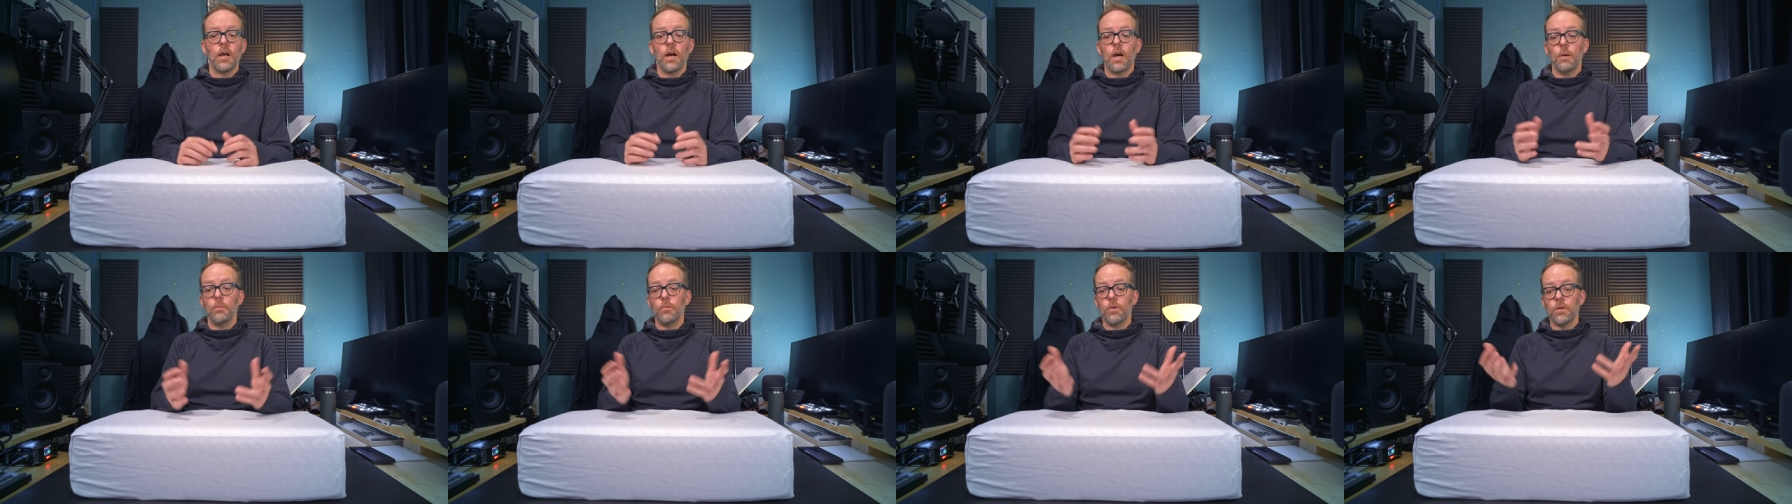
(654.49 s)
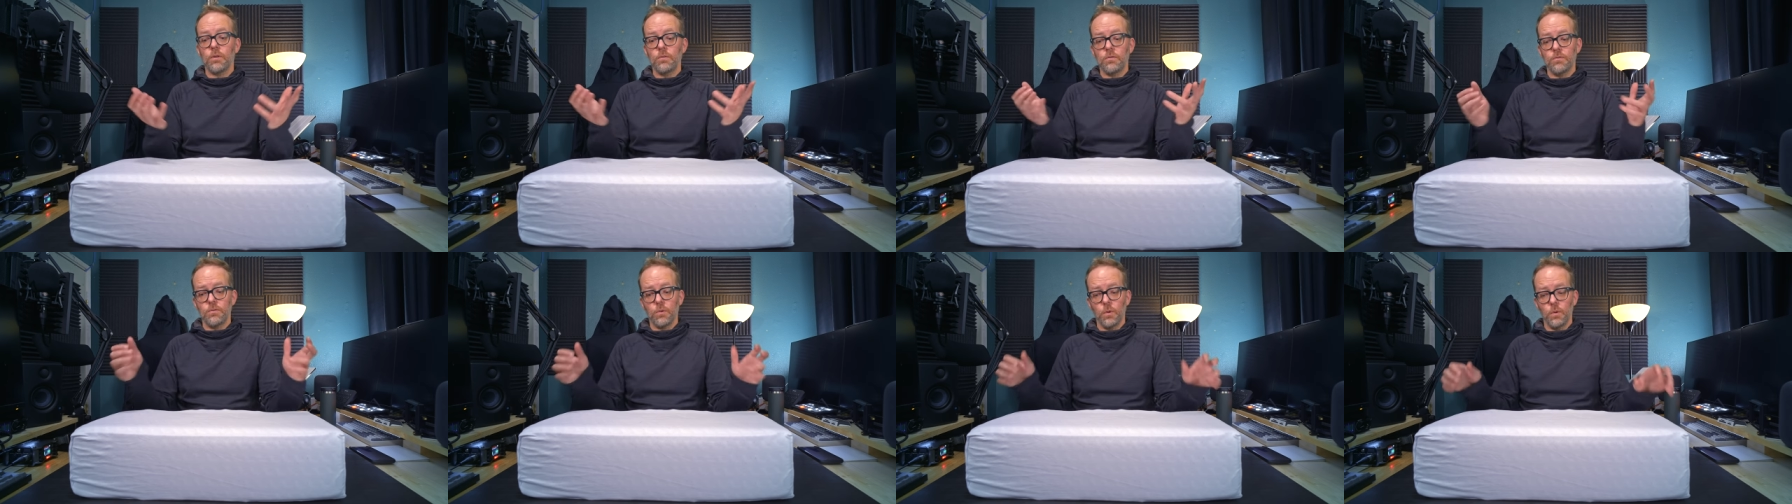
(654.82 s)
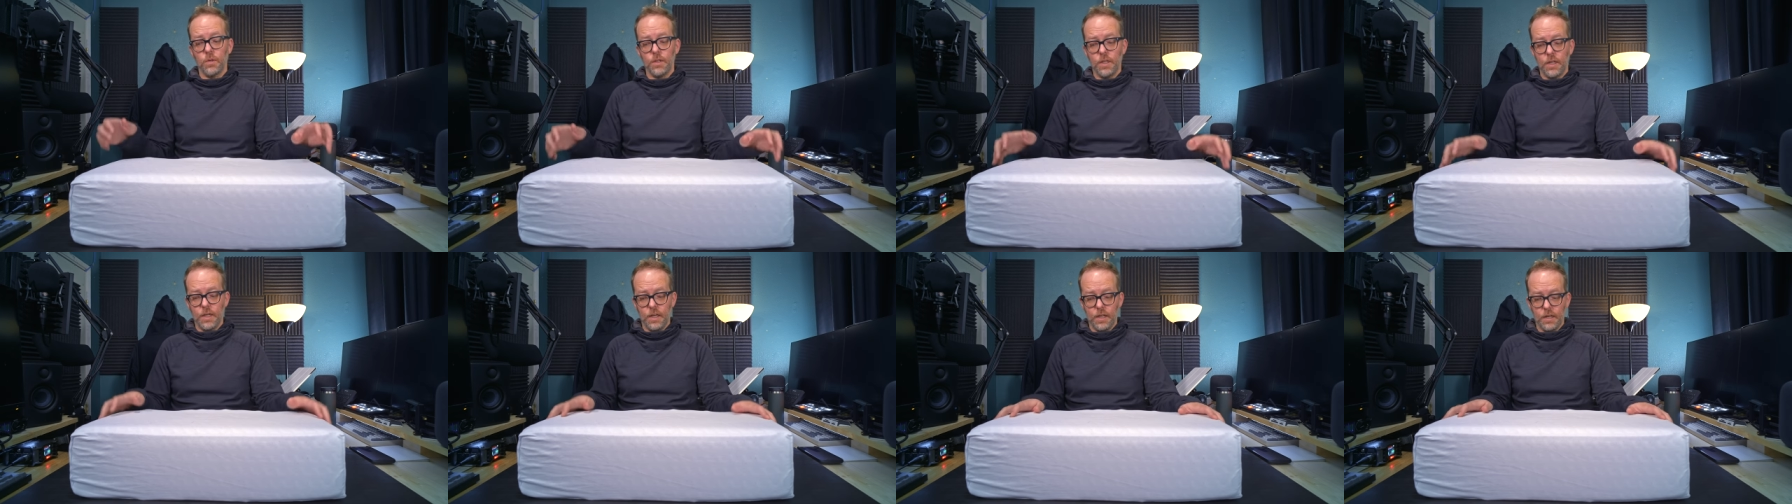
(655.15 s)
I'm looking
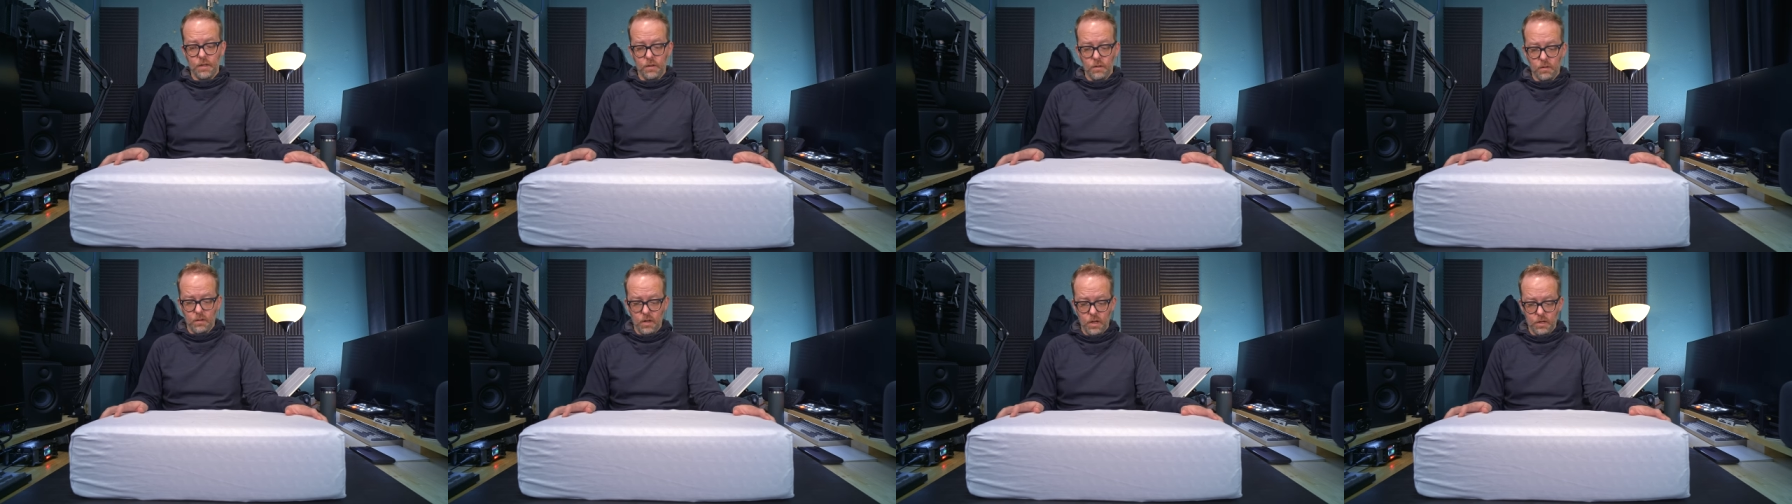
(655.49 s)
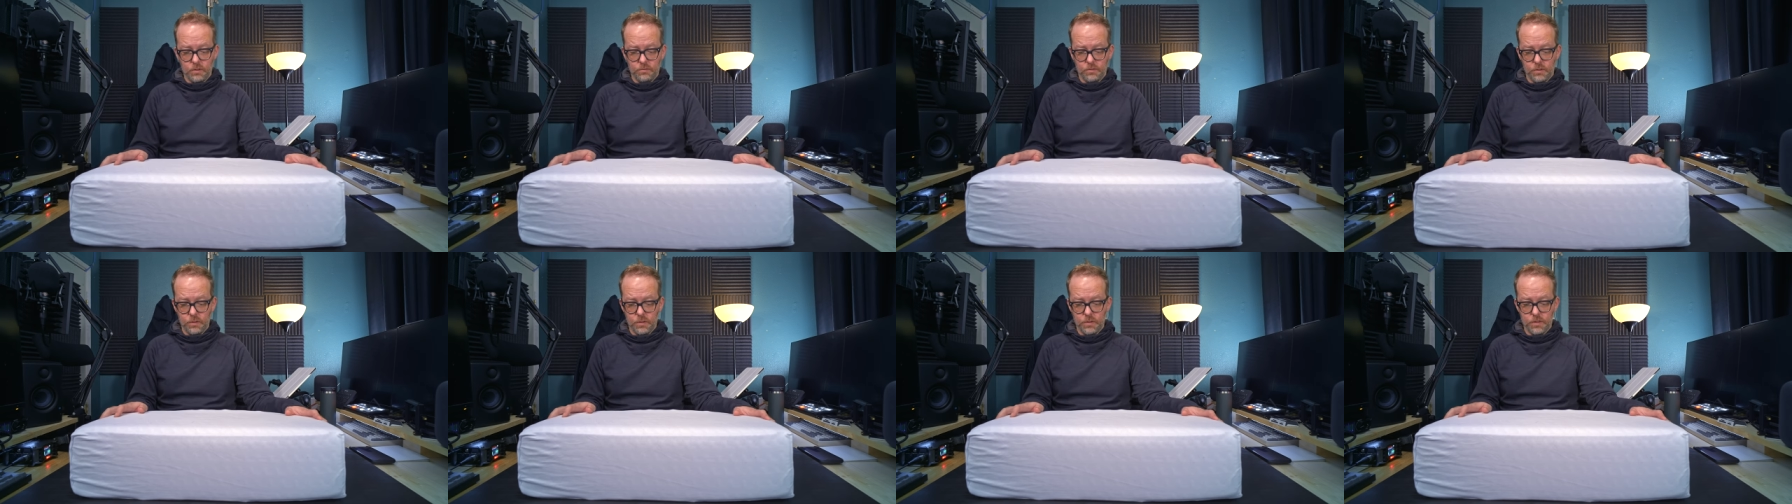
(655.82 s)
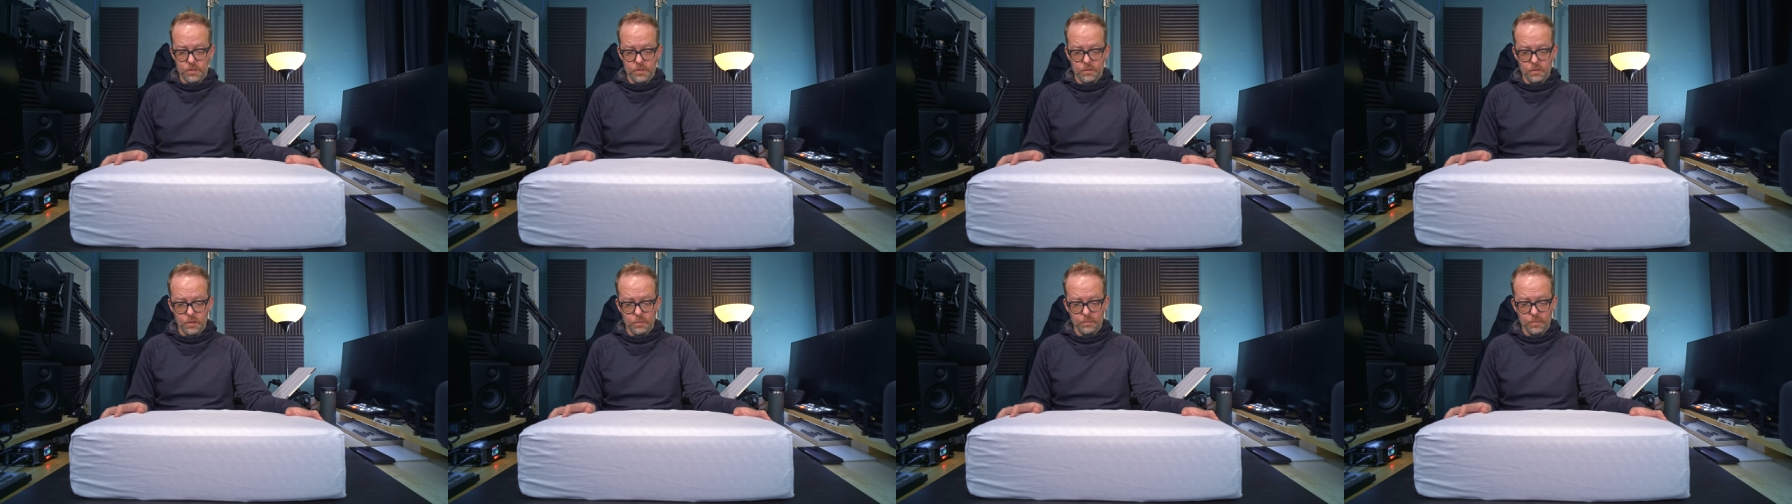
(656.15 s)
forward to getting a lot of good
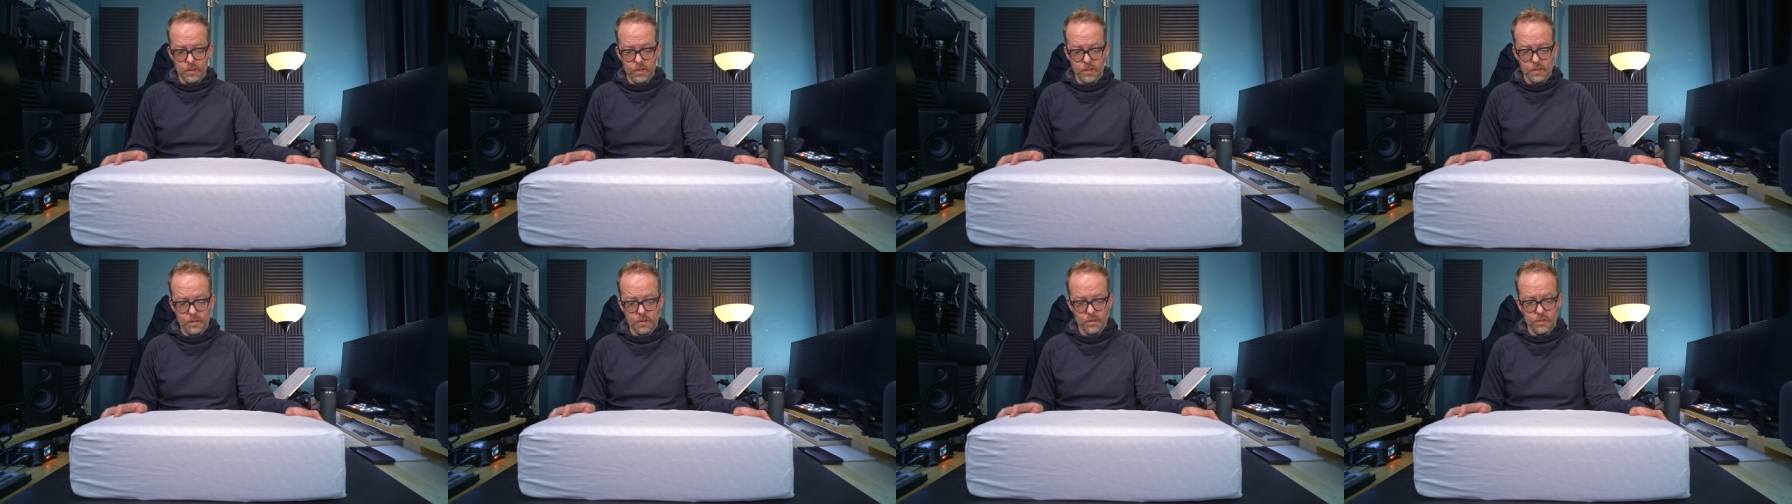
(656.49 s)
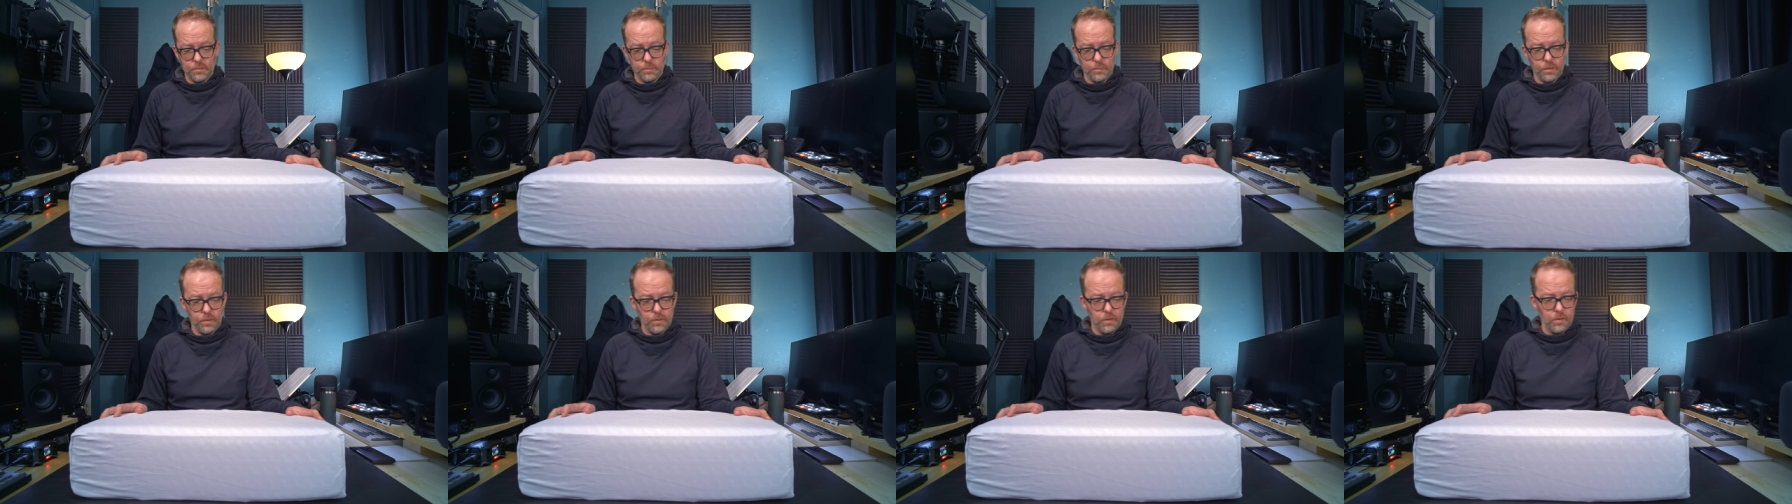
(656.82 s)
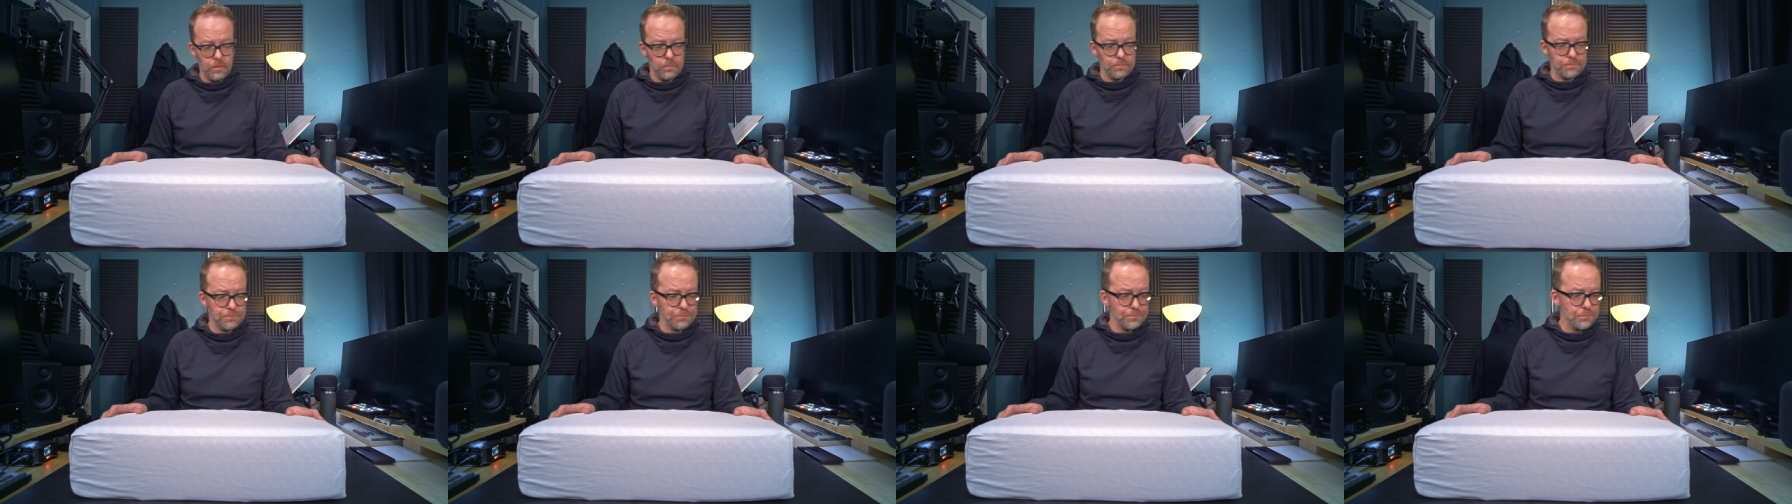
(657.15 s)
sleep out of this
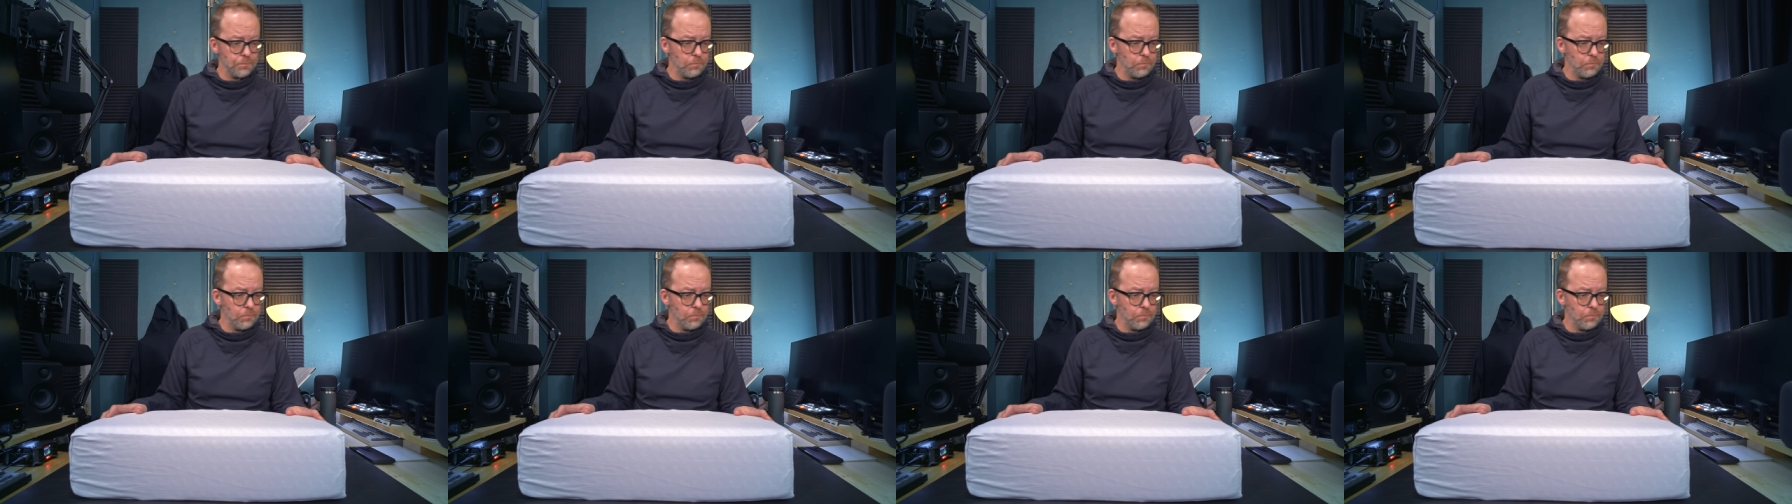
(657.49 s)
pillow.